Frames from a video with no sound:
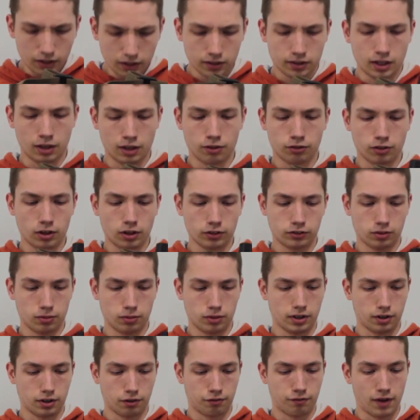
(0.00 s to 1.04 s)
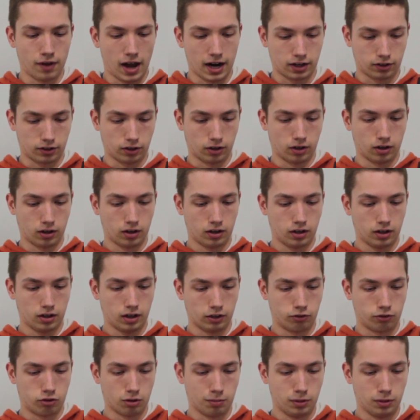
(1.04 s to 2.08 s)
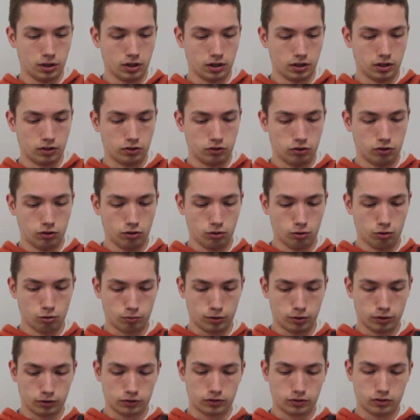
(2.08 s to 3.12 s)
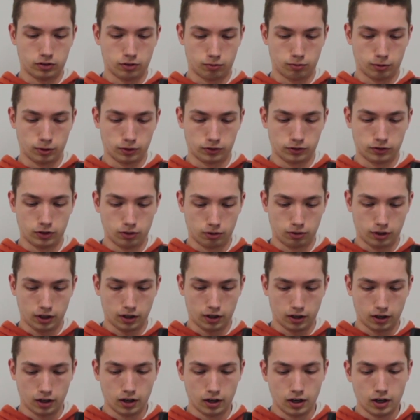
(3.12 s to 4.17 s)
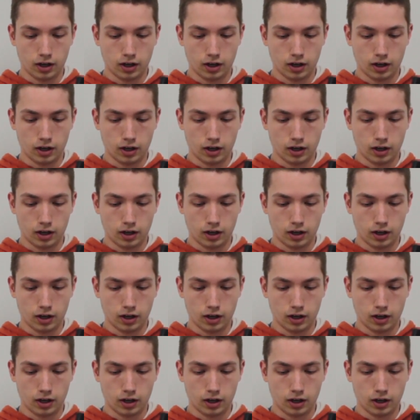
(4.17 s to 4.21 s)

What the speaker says: Now, there's also another factor attributed to real steel gear,